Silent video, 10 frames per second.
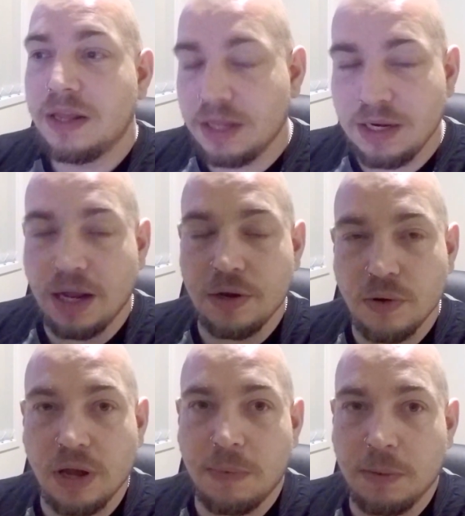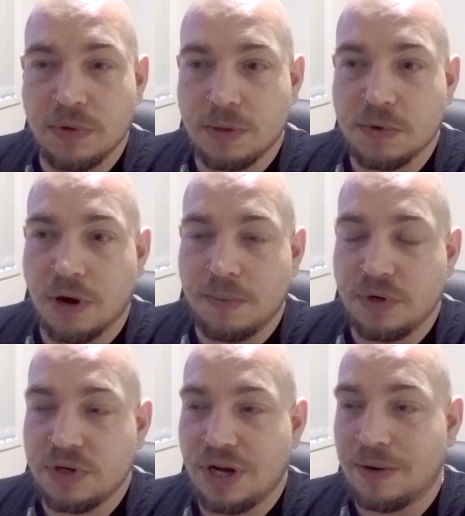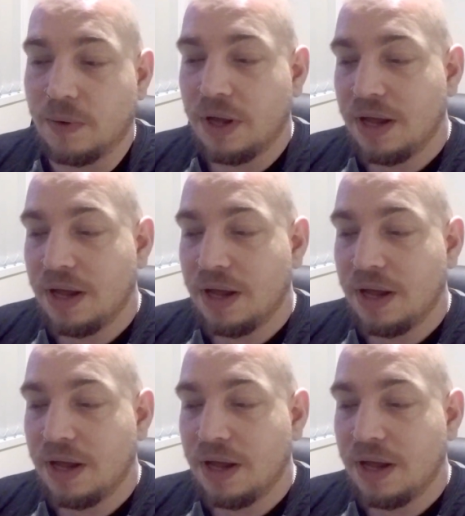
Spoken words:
Then yeah, you'll get people subscribed to your channel.